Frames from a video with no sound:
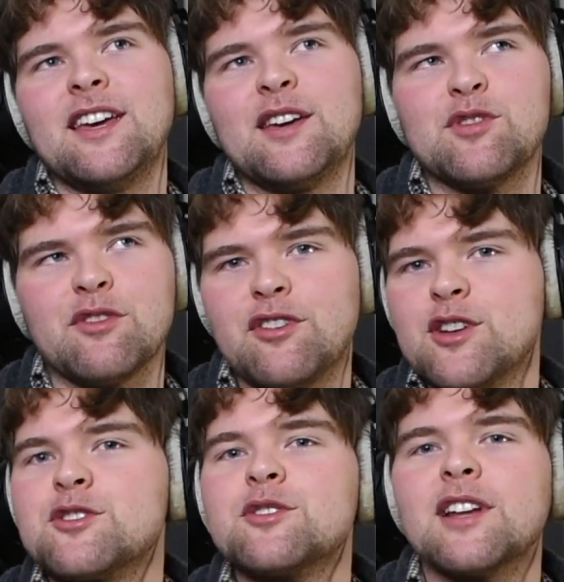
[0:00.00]
if your
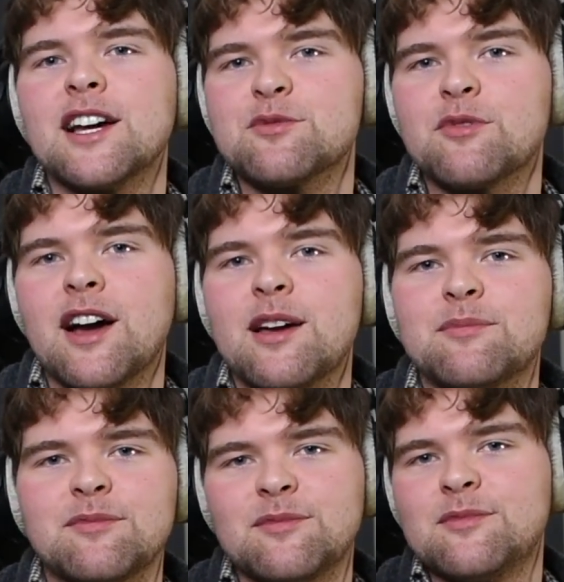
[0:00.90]
first 2 lines
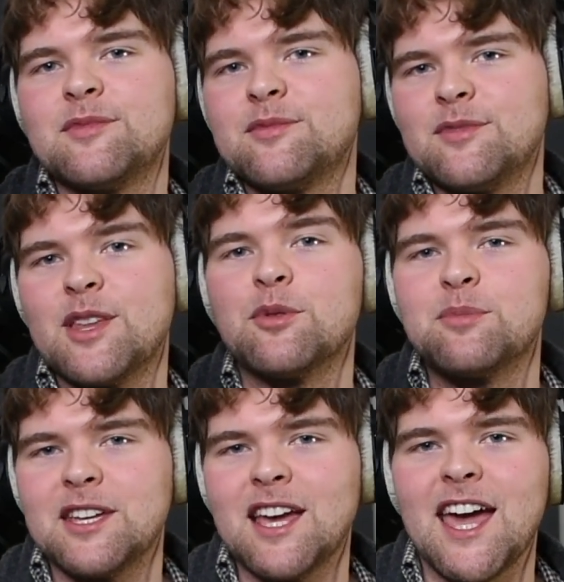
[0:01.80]
rhyme, they would
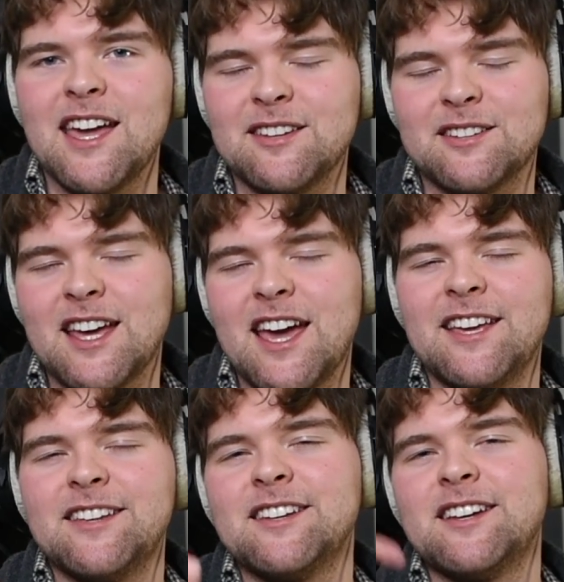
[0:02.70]
be A and
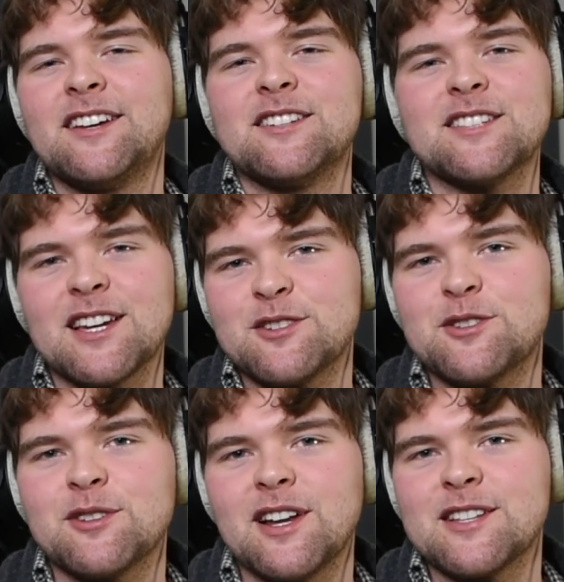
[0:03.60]
A. Second
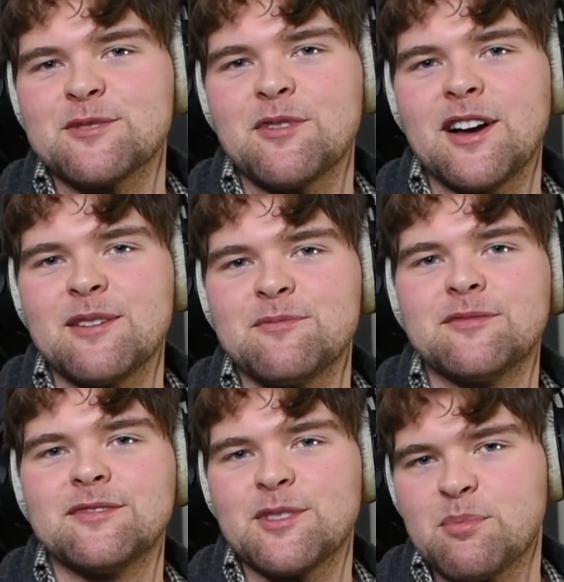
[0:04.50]
2 lines rhyme
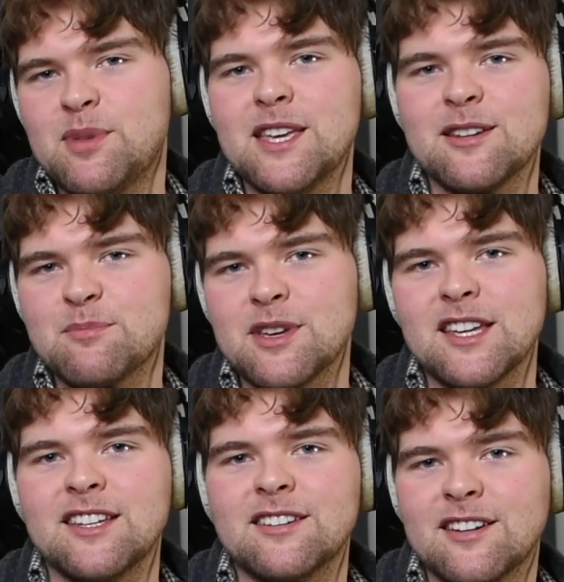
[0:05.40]
B and
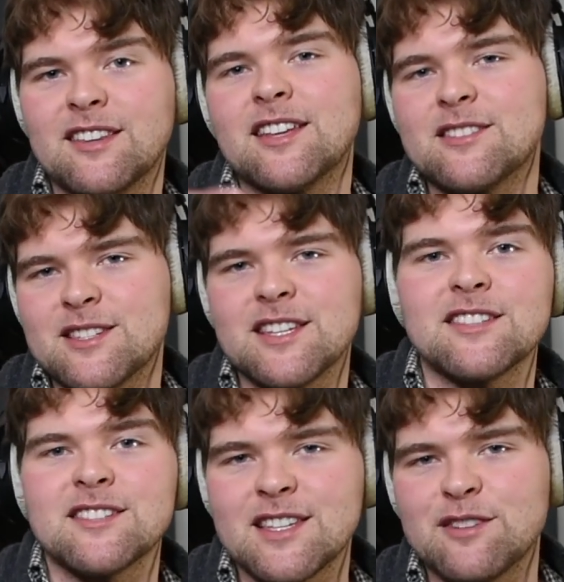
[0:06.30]
B, and then C
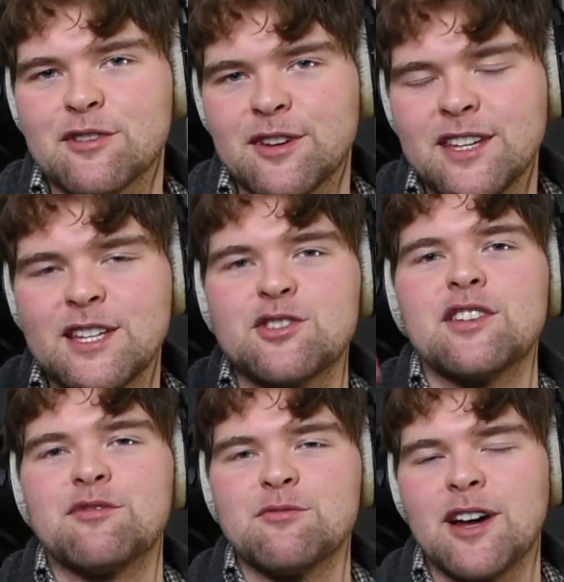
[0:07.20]
and C for each
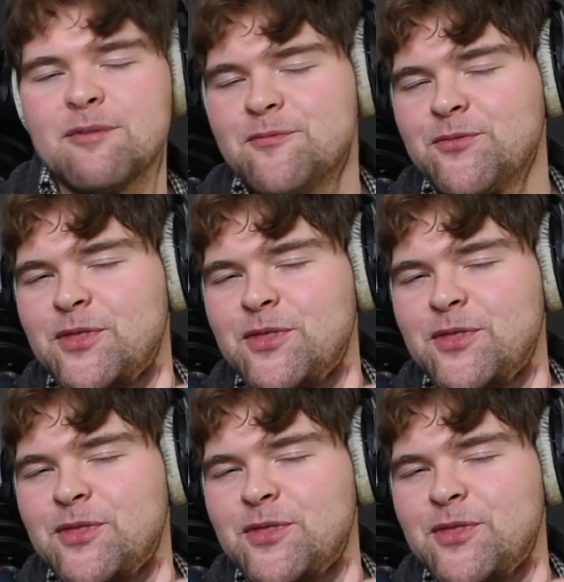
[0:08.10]
different rhyme.